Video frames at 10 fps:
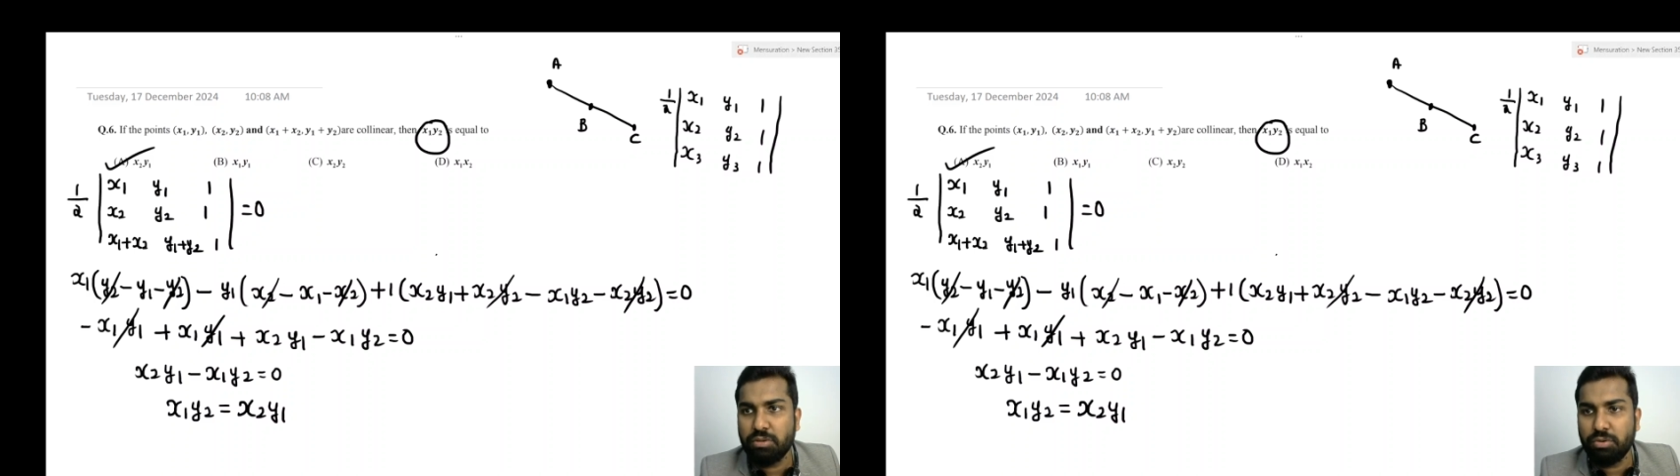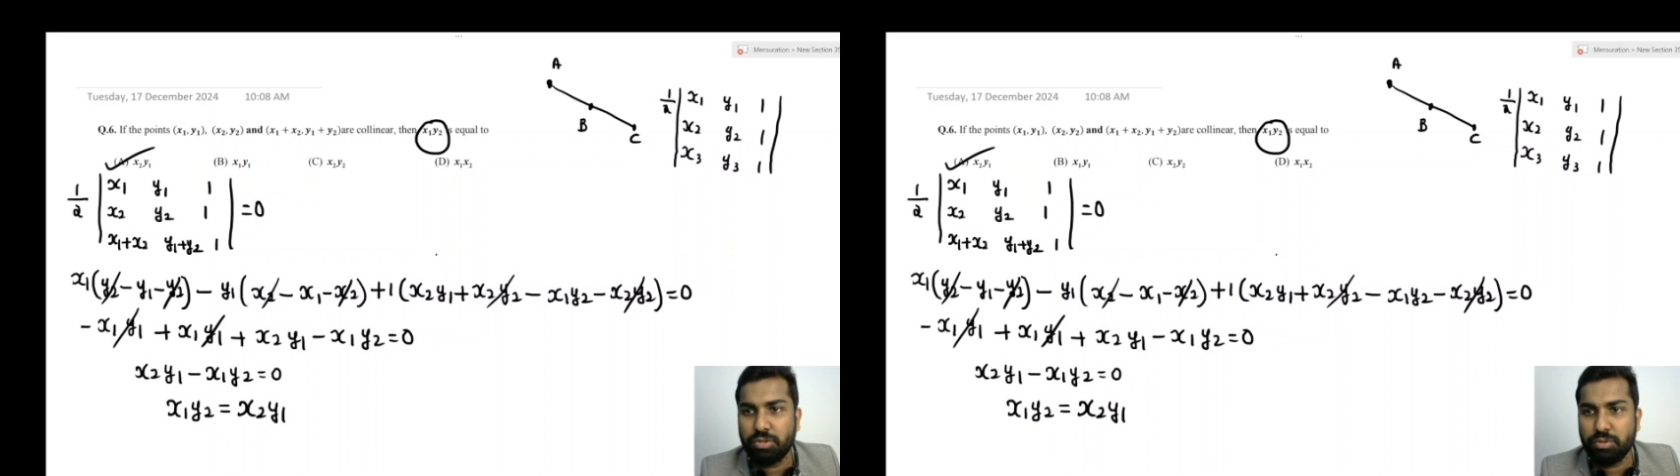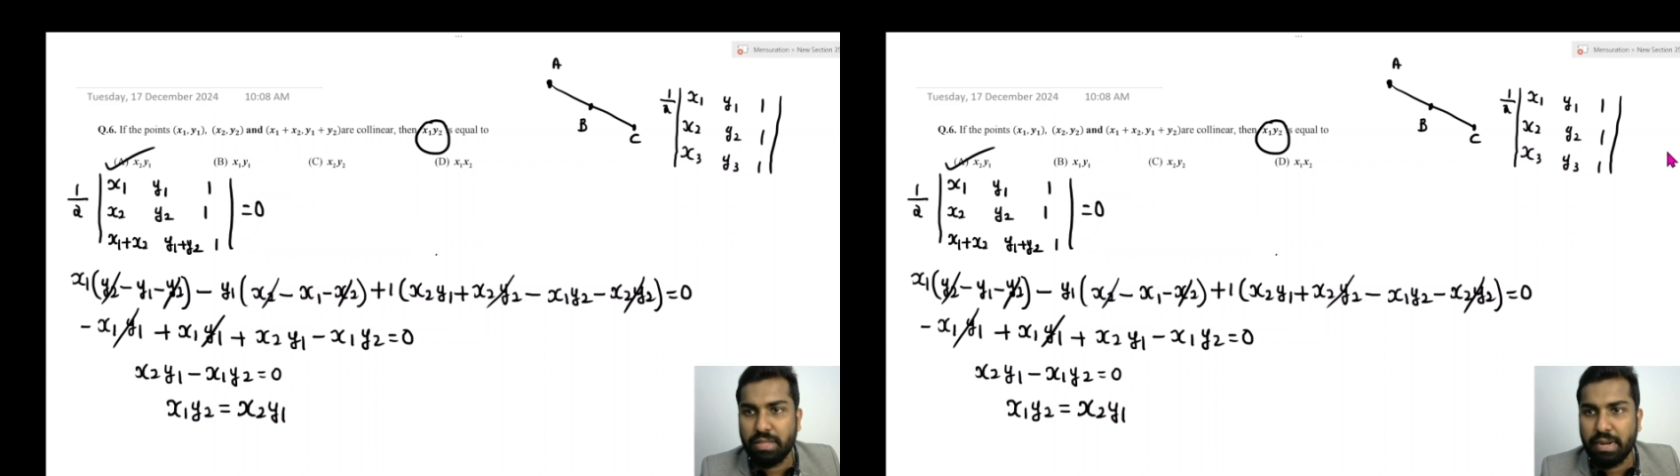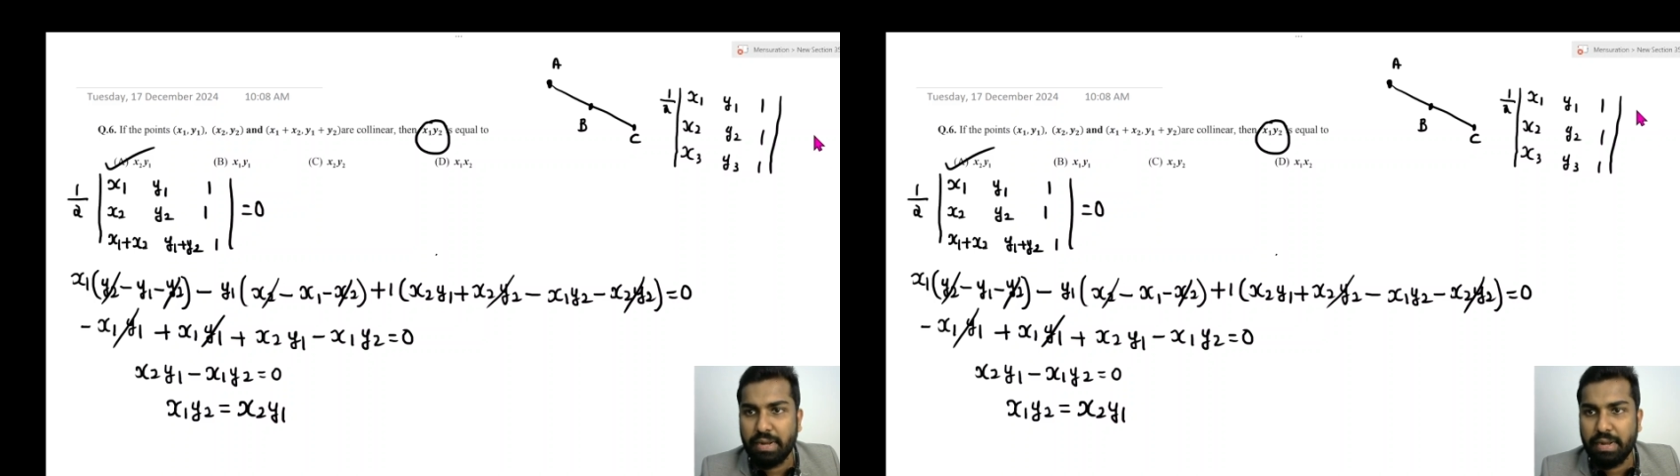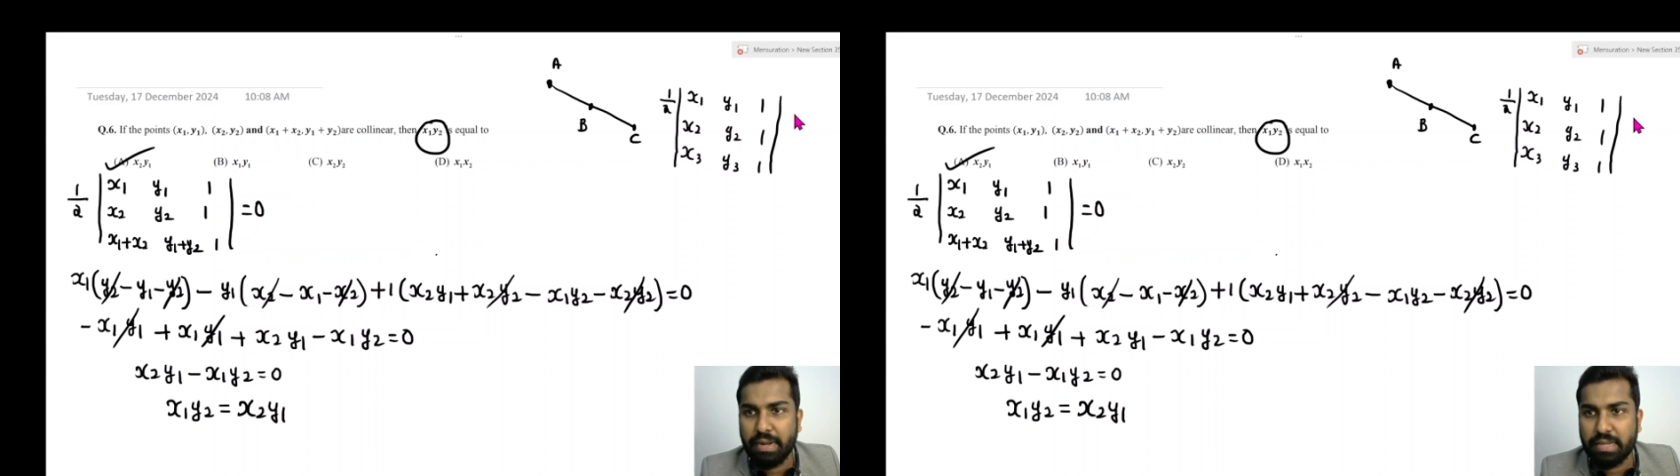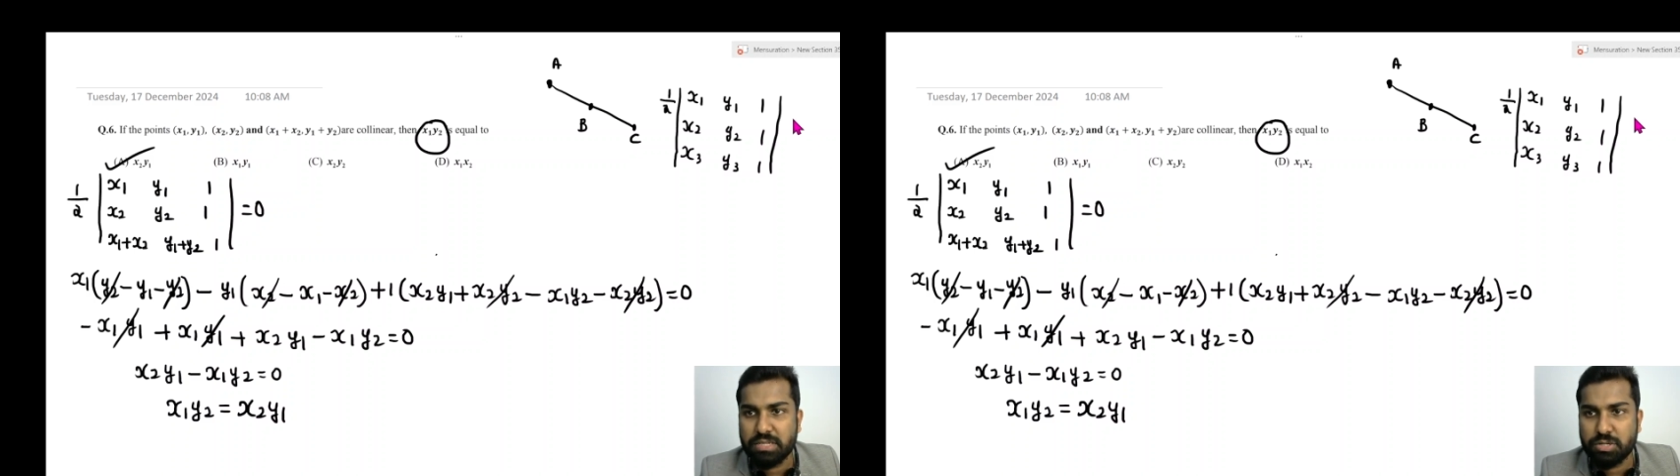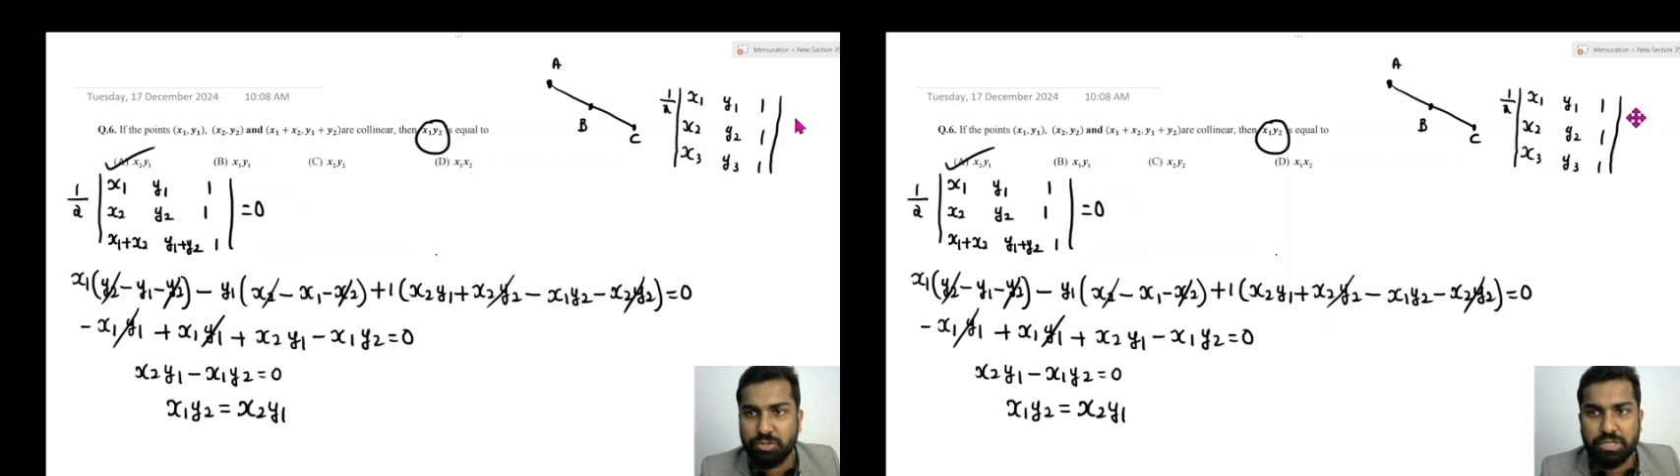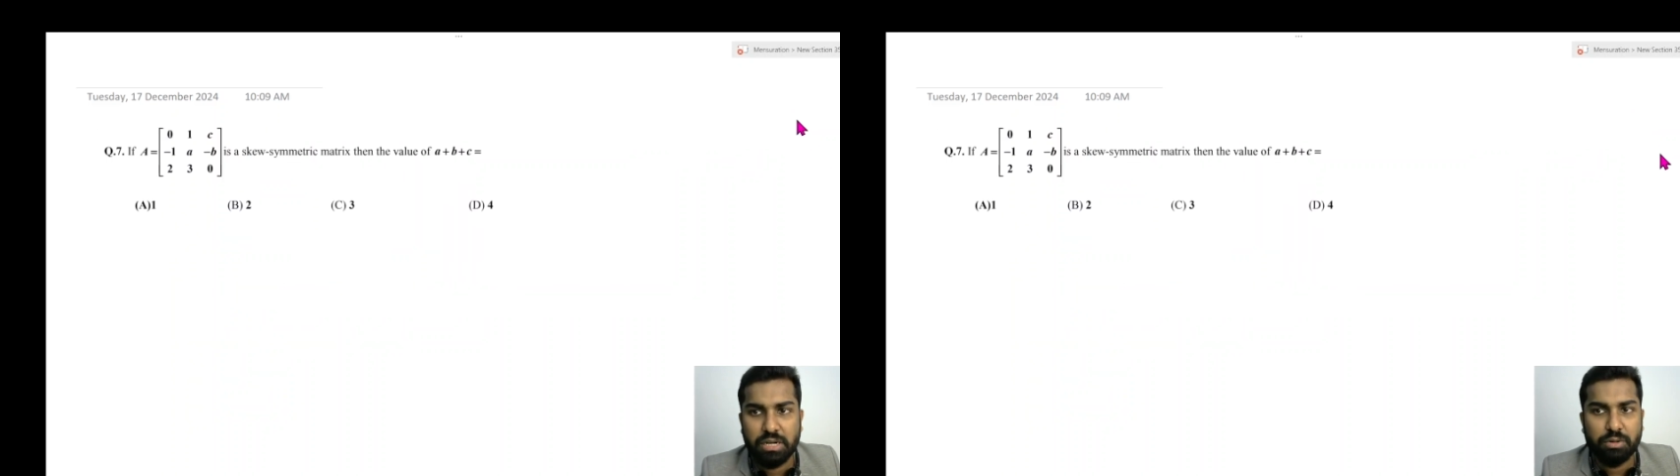go to the next question,